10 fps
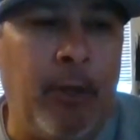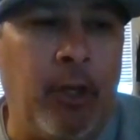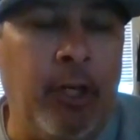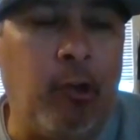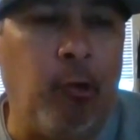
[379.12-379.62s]

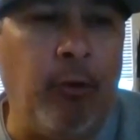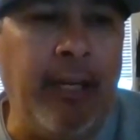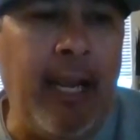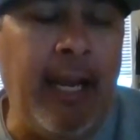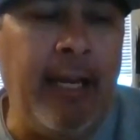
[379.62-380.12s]
going to
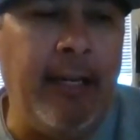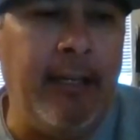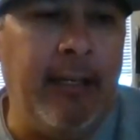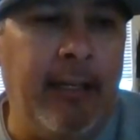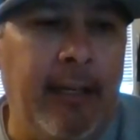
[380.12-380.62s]
create
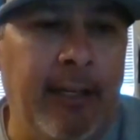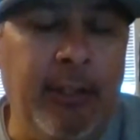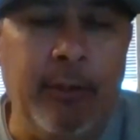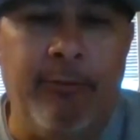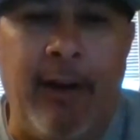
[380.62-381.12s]
a
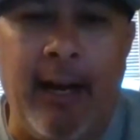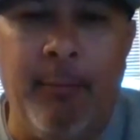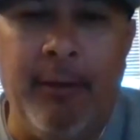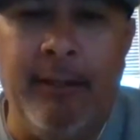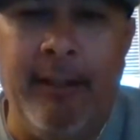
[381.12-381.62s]
new
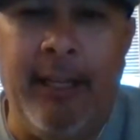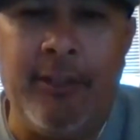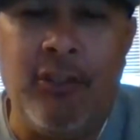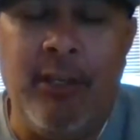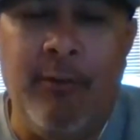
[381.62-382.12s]
environment in the
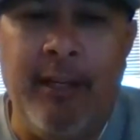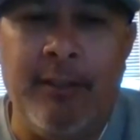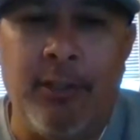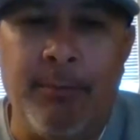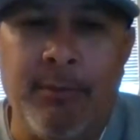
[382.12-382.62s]
SGV
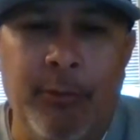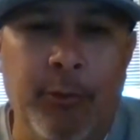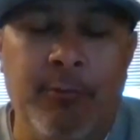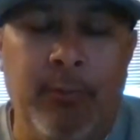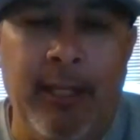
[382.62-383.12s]
in terms of
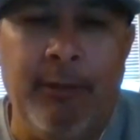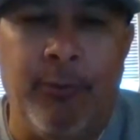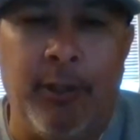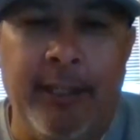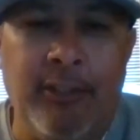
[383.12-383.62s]
who's playing
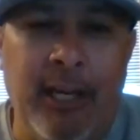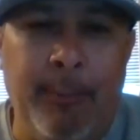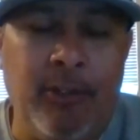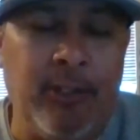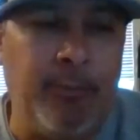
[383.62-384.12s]
for league
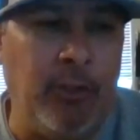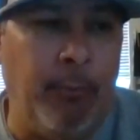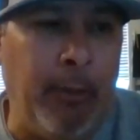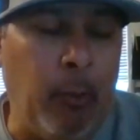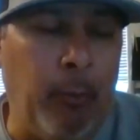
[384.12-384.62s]
championships.
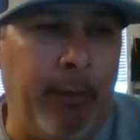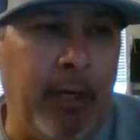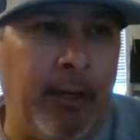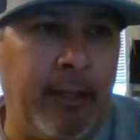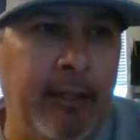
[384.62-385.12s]
Baldwin
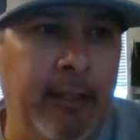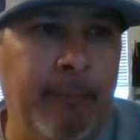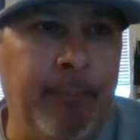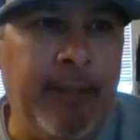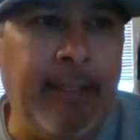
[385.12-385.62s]
Park
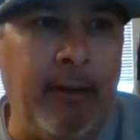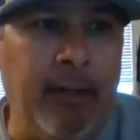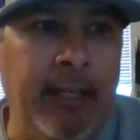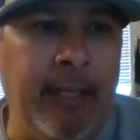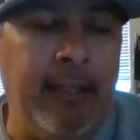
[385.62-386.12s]
in their
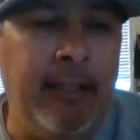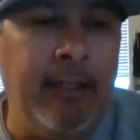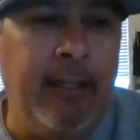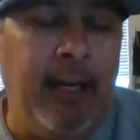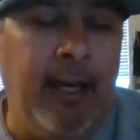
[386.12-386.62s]
league,
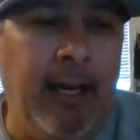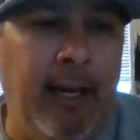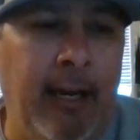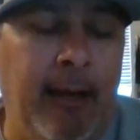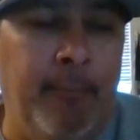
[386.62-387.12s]

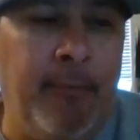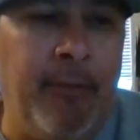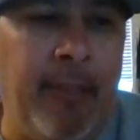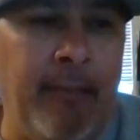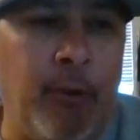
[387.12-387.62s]

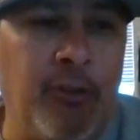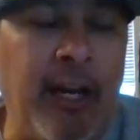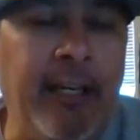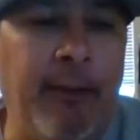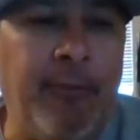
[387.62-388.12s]
there's
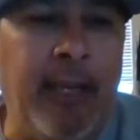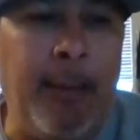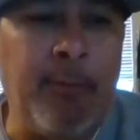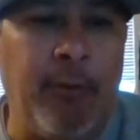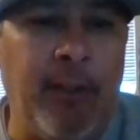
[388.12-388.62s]
not enough
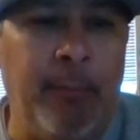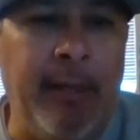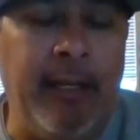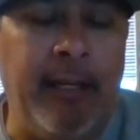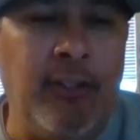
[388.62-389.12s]
games for there to
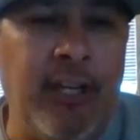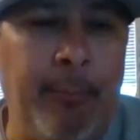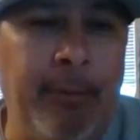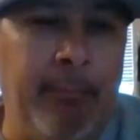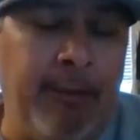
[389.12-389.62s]
be a league
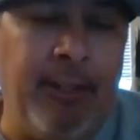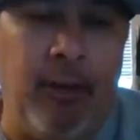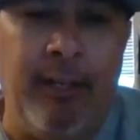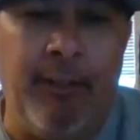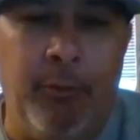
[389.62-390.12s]
champion, but they're
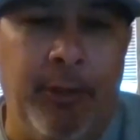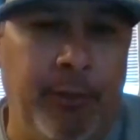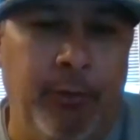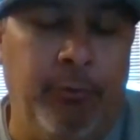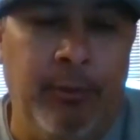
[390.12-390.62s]
another one
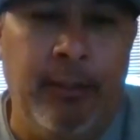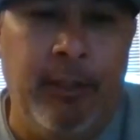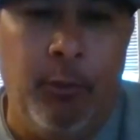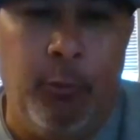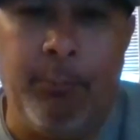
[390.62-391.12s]
who
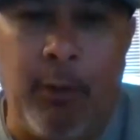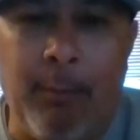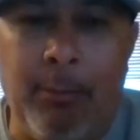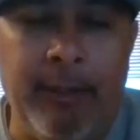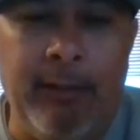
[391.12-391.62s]
would
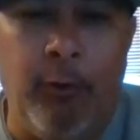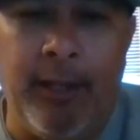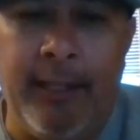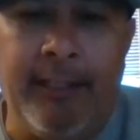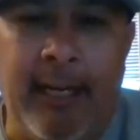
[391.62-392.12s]
probably have won a
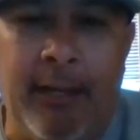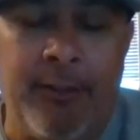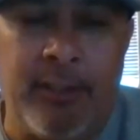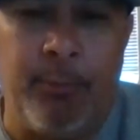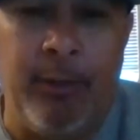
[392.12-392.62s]
league title
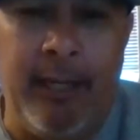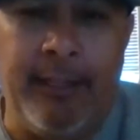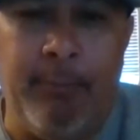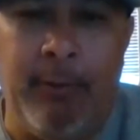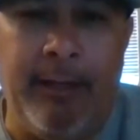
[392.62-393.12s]
this spring had
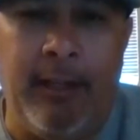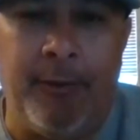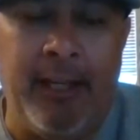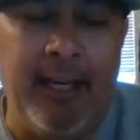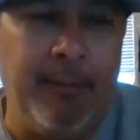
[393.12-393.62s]
they played all
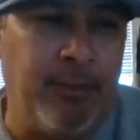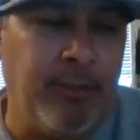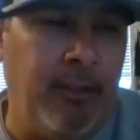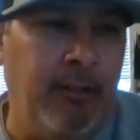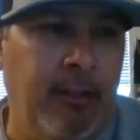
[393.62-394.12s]
their games.
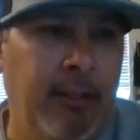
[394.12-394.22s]
So